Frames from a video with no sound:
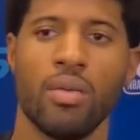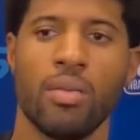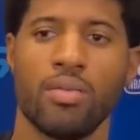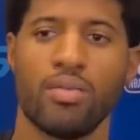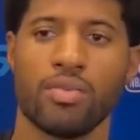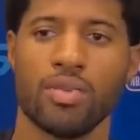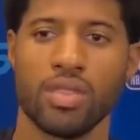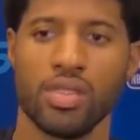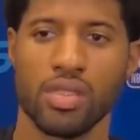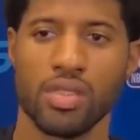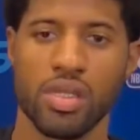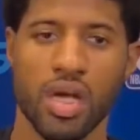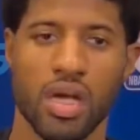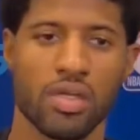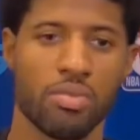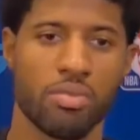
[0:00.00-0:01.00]
just how
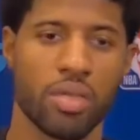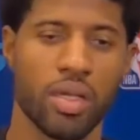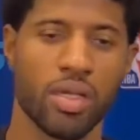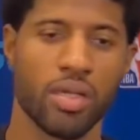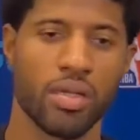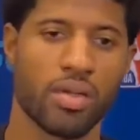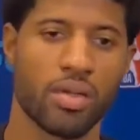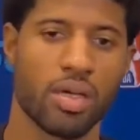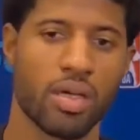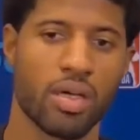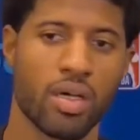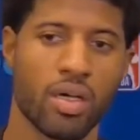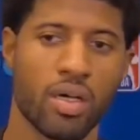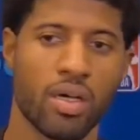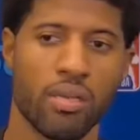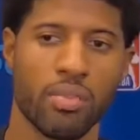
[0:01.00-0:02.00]
it's been.
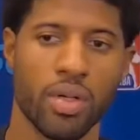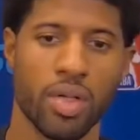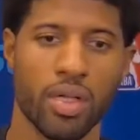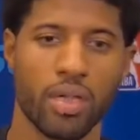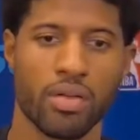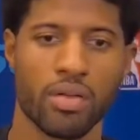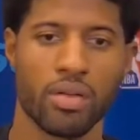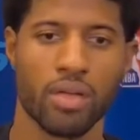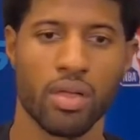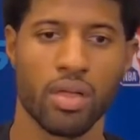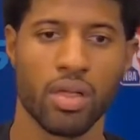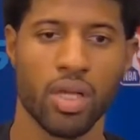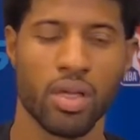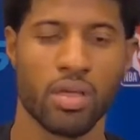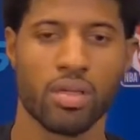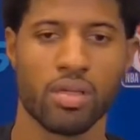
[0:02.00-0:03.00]
But
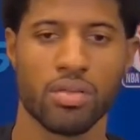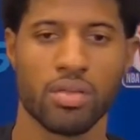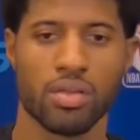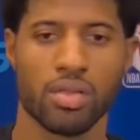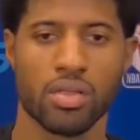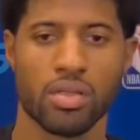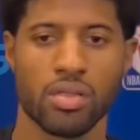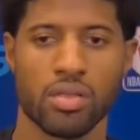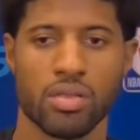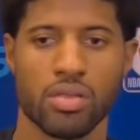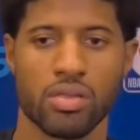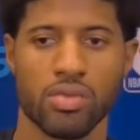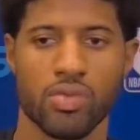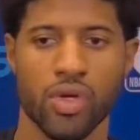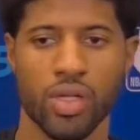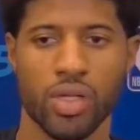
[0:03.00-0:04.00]
again, it's
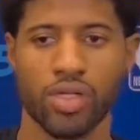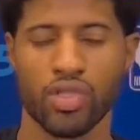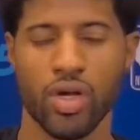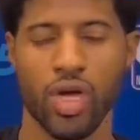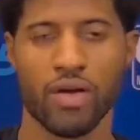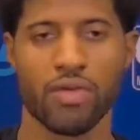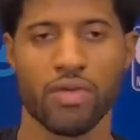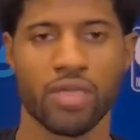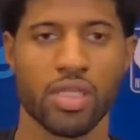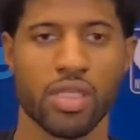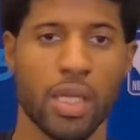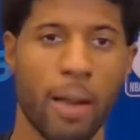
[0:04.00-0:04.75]
we're in the driver's seat.